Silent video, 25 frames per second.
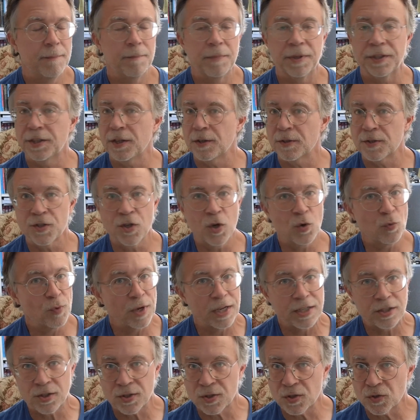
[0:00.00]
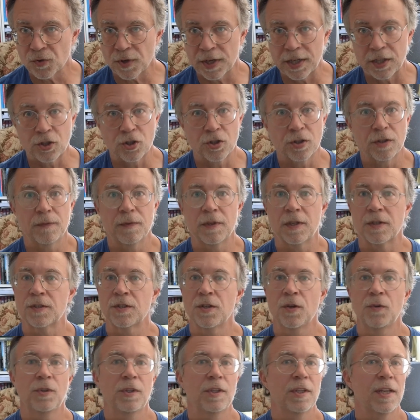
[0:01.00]
but there's no registration,
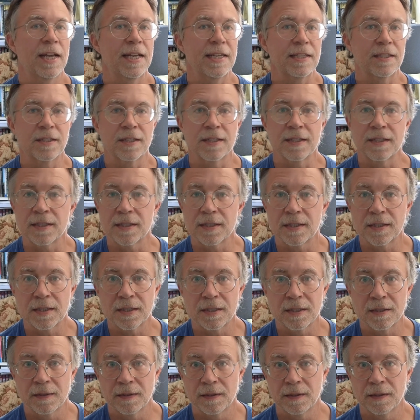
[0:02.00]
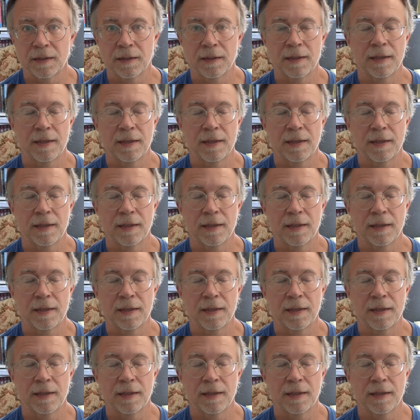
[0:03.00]
there's no license